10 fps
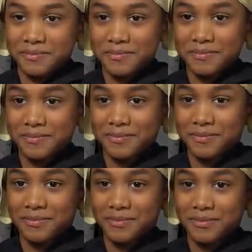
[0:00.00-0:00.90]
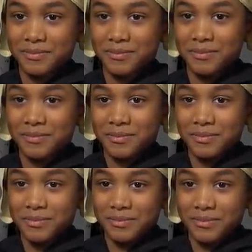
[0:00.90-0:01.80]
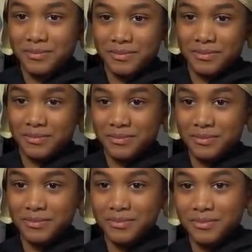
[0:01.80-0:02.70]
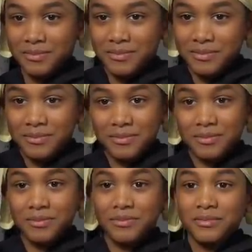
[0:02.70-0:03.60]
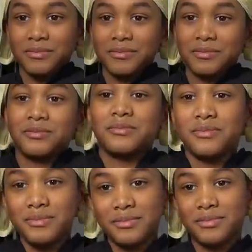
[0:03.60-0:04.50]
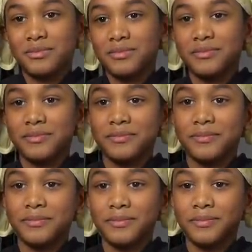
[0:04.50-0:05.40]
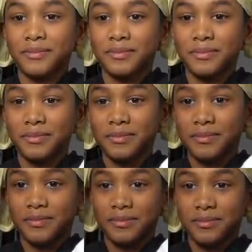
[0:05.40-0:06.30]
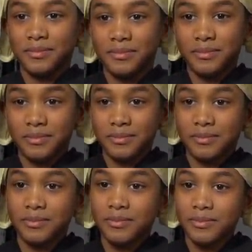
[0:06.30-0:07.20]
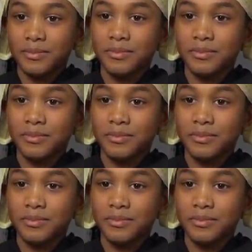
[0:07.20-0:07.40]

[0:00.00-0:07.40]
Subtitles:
[no speech]